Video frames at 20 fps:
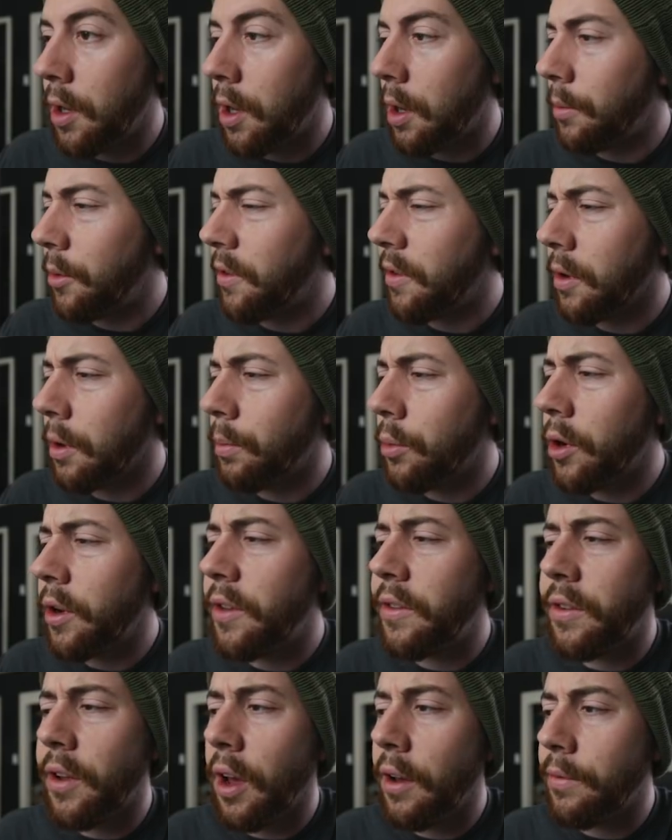I'm using a
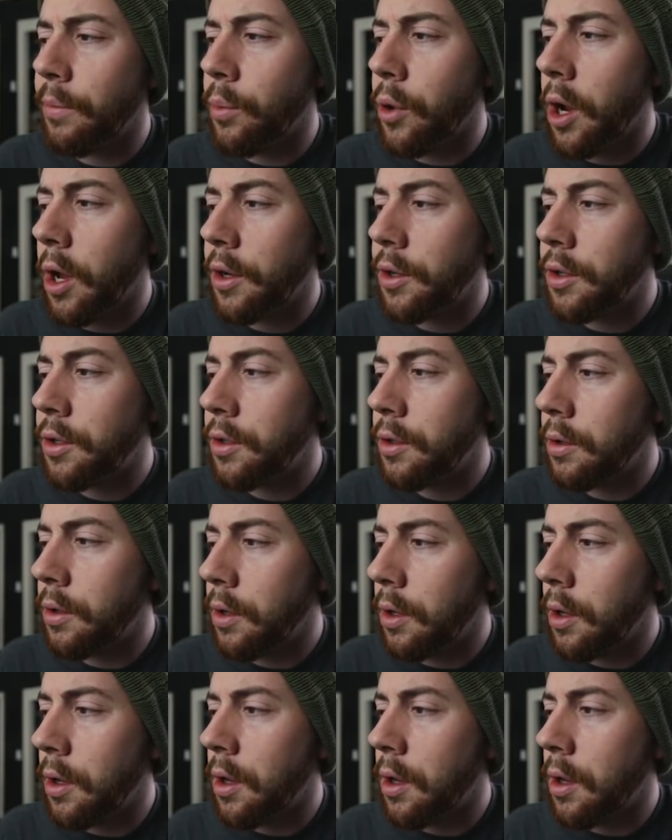pretty soft brush,